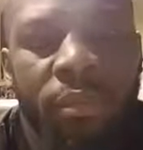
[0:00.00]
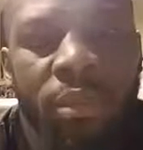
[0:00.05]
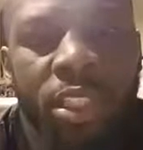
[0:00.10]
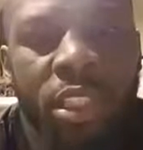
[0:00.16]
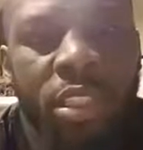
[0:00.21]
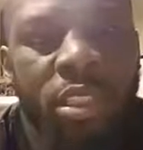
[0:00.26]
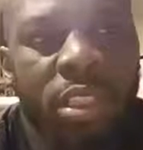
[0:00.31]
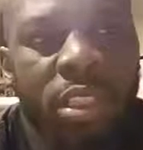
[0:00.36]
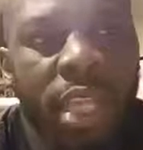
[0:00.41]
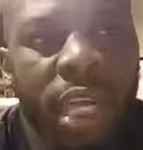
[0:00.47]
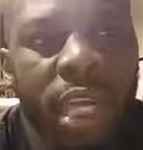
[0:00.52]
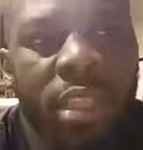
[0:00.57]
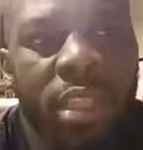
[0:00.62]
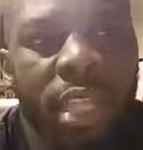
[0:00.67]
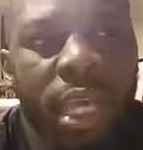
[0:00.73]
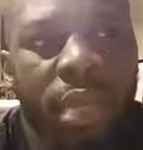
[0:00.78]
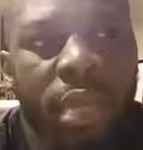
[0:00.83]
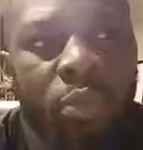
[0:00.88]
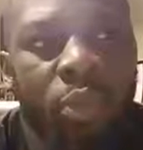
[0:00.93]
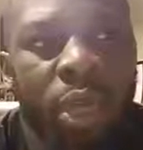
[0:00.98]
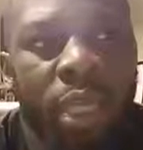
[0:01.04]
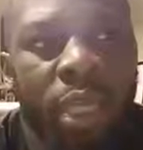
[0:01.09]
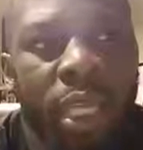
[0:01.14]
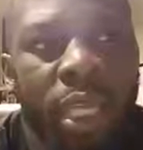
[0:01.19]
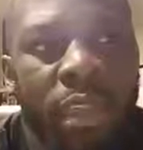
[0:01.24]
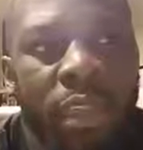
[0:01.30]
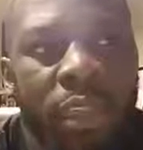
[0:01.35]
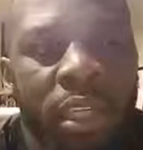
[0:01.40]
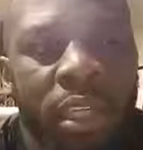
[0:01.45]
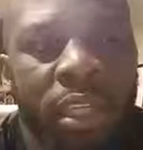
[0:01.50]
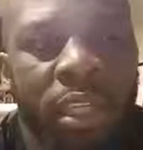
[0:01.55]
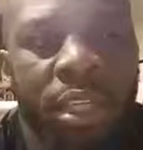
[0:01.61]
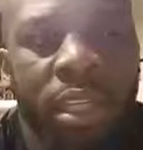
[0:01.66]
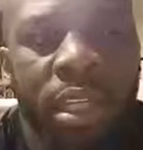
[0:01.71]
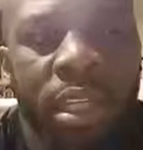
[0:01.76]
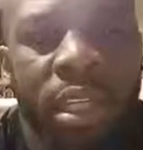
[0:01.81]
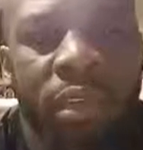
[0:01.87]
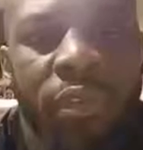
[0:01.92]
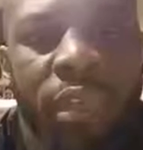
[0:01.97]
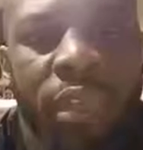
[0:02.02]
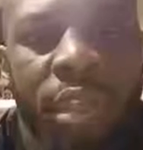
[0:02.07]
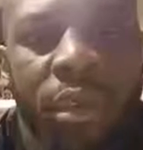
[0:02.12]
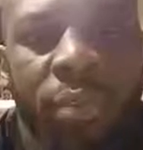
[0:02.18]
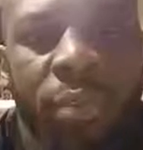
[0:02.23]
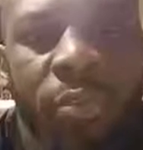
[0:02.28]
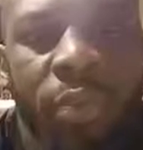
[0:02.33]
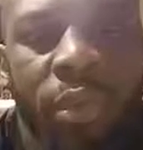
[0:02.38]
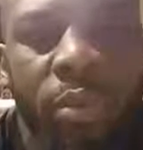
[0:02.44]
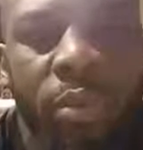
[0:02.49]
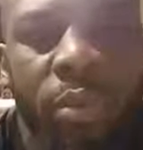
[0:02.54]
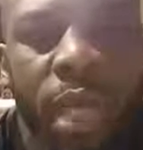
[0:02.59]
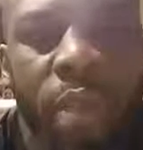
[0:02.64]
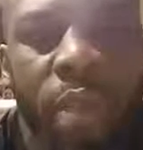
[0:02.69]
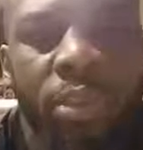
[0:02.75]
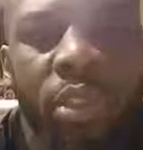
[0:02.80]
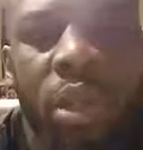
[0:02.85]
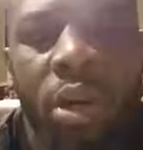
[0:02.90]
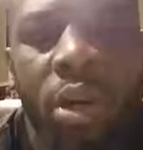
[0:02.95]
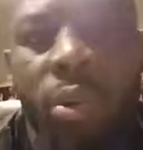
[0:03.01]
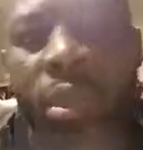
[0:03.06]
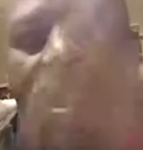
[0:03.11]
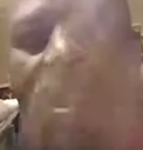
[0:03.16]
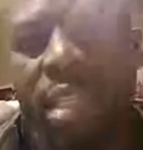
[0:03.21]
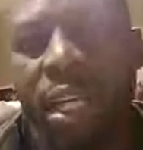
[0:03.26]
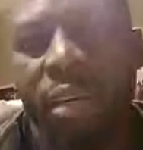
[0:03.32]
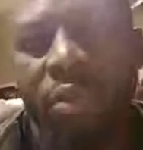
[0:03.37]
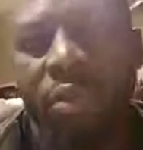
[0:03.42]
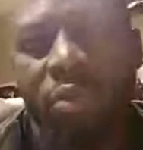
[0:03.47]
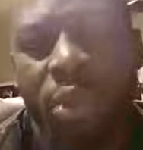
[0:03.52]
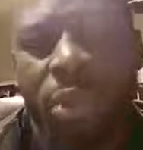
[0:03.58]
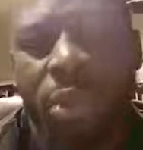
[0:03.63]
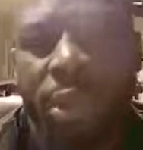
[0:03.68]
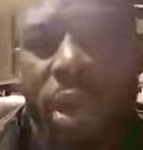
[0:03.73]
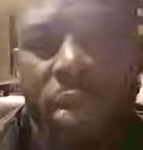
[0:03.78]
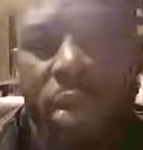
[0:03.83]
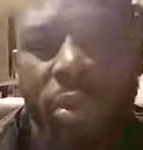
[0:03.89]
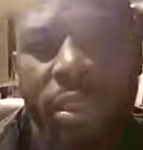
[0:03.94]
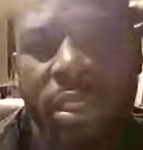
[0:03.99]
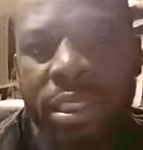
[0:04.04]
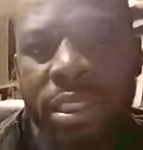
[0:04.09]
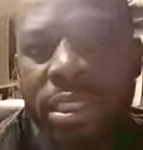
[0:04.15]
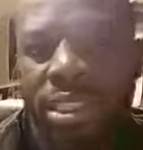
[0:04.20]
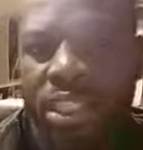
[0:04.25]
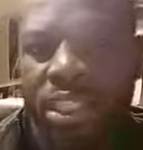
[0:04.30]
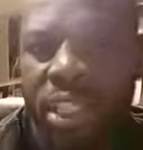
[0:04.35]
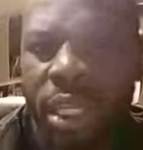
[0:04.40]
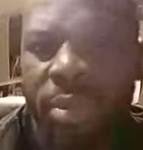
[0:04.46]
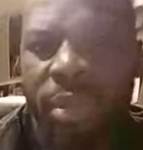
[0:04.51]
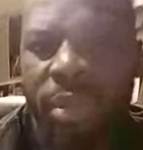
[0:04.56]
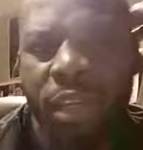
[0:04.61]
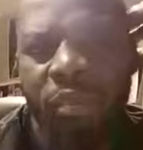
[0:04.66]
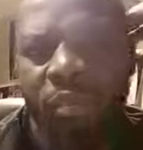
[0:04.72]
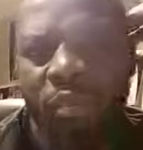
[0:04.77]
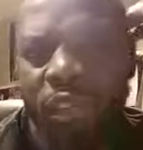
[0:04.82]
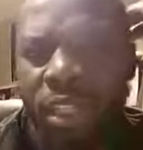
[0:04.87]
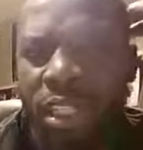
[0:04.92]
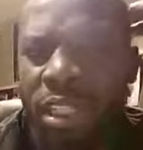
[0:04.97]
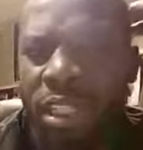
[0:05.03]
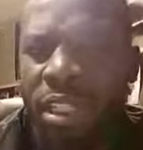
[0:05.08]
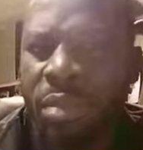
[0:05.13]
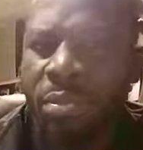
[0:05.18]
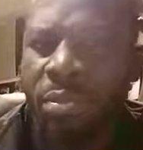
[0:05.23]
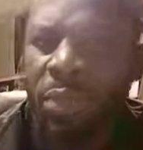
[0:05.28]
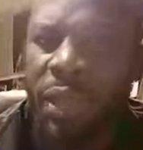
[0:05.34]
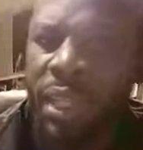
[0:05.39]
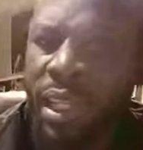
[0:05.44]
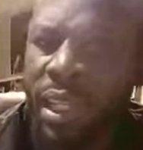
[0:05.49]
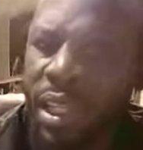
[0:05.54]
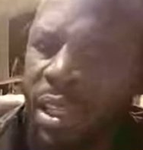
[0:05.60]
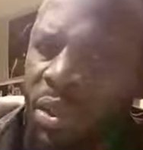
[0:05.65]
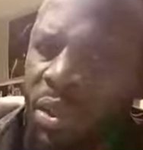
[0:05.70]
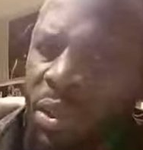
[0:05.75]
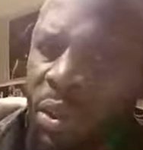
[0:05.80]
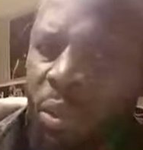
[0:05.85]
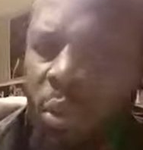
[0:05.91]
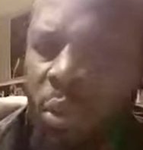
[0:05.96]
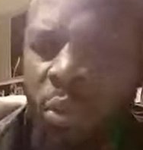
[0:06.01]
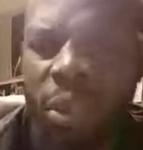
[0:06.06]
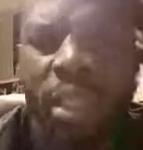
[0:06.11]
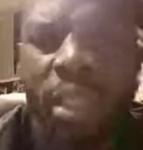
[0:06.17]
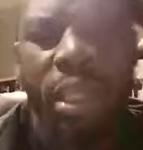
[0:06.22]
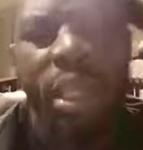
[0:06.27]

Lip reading: just that work ethic in the Navy helped build me. I was always we were always in shape, like running and playing. You know, when